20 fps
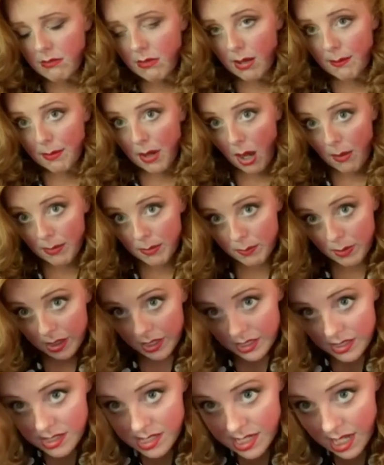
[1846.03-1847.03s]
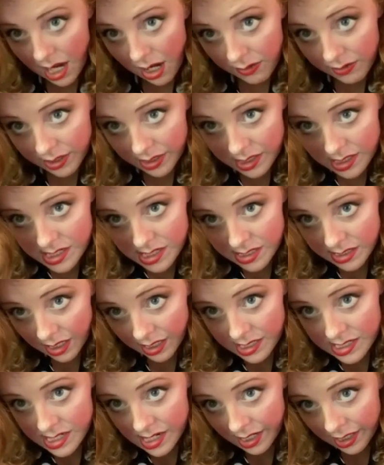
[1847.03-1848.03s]
bobby pin down into
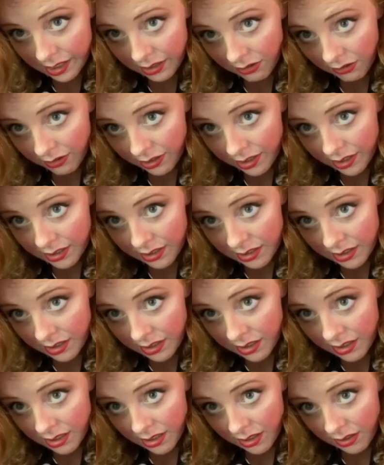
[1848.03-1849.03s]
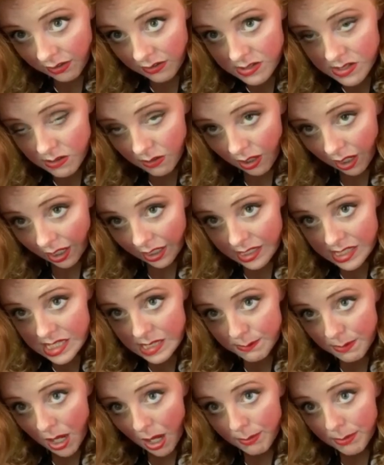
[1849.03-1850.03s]
that to anchor it. it. also hides the
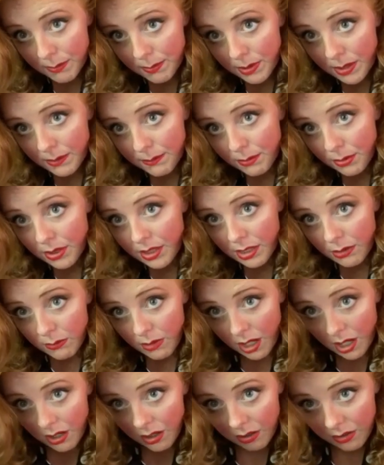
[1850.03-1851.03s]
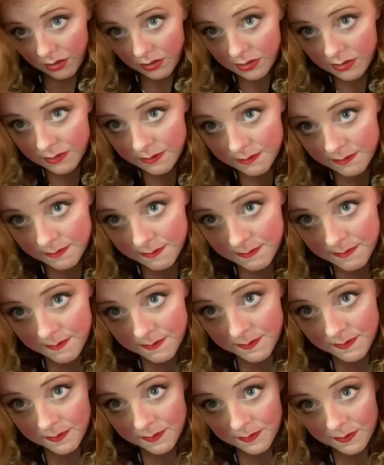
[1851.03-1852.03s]
bobby pin pretty well.
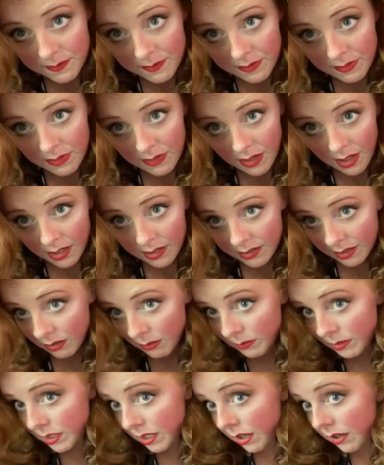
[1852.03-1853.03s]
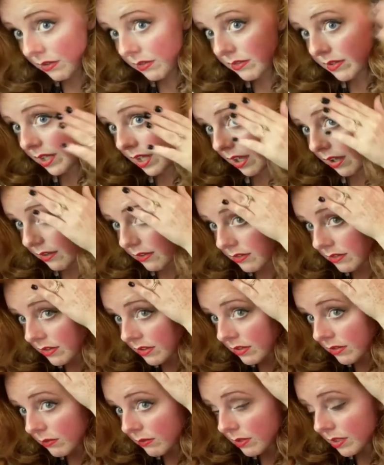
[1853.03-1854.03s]
And there we go. Now,
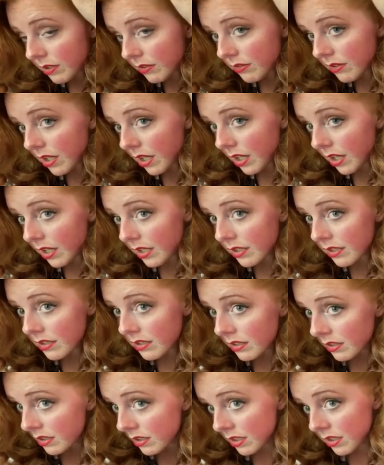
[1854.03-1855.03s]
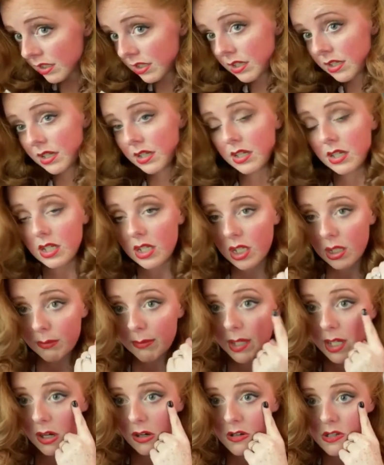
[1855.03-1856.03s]
when you're done, you
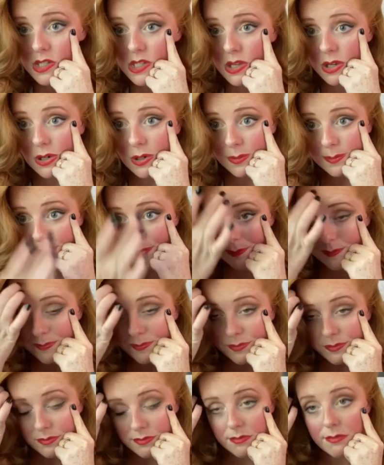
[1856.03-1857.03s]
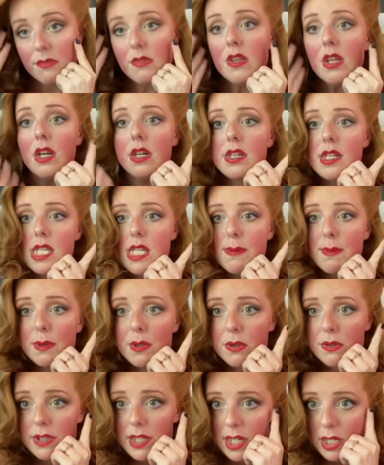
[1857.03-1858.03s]
may also, on a
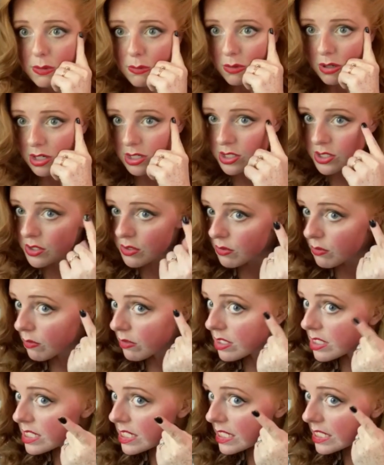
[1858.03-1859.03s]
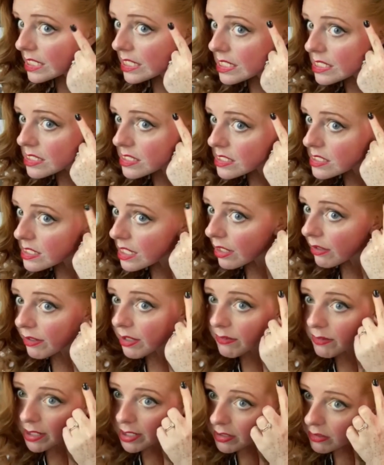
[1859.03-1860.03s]
typical day, want to tease this area
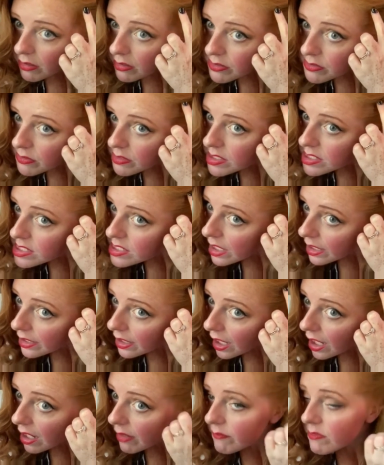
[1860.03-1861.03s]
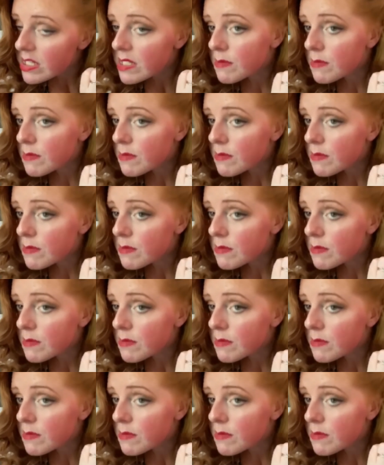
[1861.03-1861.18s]
right here. As you can see, like I have this